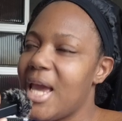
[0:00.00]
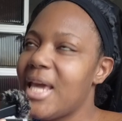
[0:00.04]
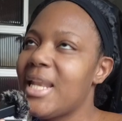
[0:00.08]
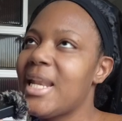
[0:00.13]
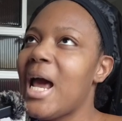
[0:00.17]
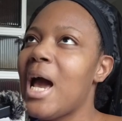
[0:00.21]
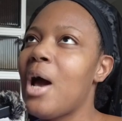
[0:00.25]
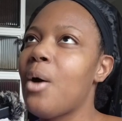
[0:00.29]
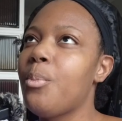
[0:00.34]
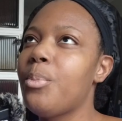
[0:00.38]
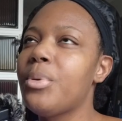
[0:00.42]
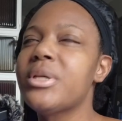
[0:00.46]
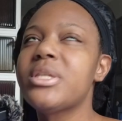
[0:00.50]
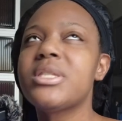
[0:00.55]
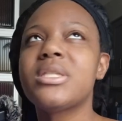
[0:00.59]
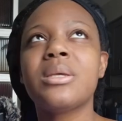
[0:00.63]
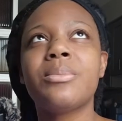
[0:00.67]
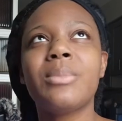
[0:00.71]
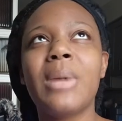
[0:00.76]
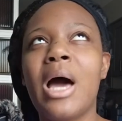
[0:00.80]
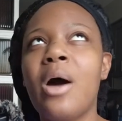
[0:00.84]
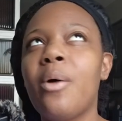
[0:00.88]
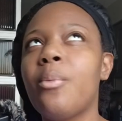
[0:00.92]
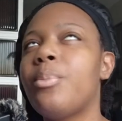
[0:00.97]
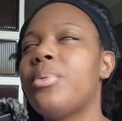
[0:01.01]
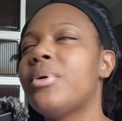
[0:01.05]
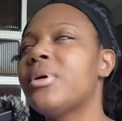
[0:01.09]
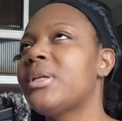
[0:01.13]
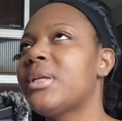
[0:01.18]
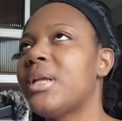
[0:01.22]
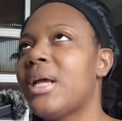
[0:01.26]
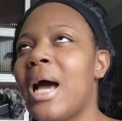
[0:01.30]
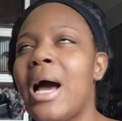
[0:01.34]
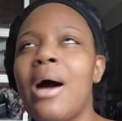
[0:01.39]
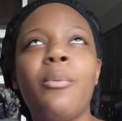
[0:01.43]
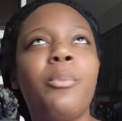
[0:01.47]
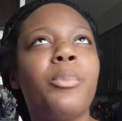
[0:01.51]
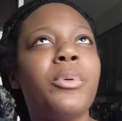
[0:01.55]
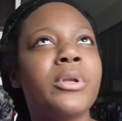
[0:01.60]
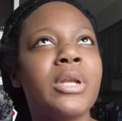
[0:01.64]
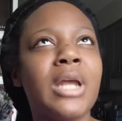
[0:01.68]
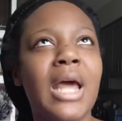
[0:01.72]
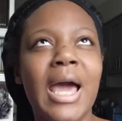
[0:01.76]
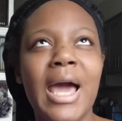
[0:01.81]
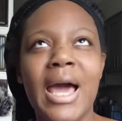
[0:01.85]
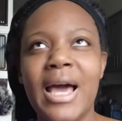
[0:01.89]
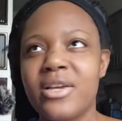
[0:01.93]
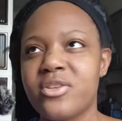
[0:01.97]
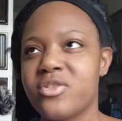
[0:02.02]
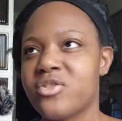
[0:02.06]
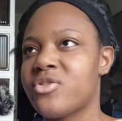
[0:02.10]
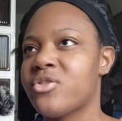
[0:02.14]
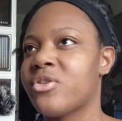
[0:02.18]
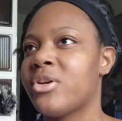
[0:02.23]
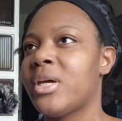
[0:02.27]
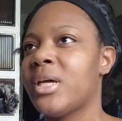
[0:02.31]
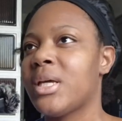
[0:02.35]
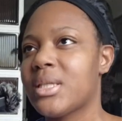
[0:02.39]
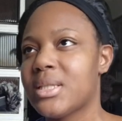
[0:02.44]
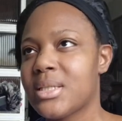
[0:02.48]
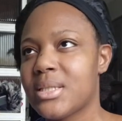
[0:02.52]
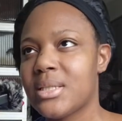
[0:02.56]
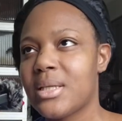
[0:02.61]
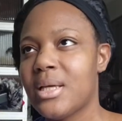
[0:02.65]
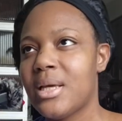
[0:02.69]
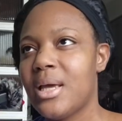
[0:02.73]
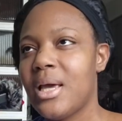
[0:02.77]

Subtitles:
I'll put an asterisk.